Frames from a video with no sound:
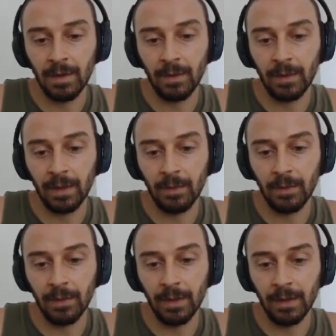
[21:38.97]
that we can
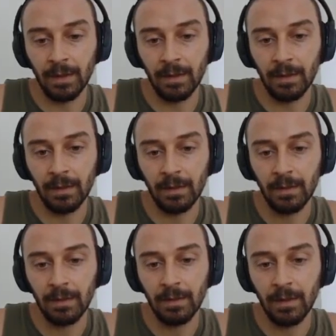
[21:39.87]
put in
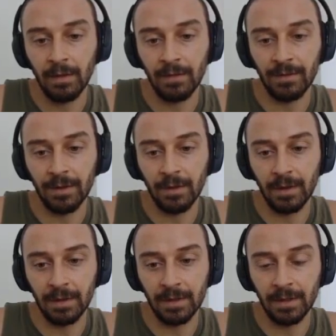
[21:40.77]
our
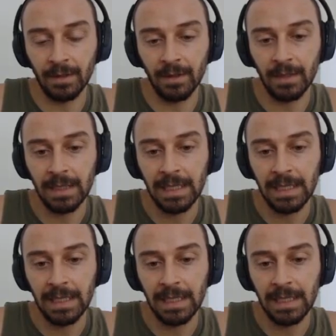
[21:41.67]
Vel'Koz here.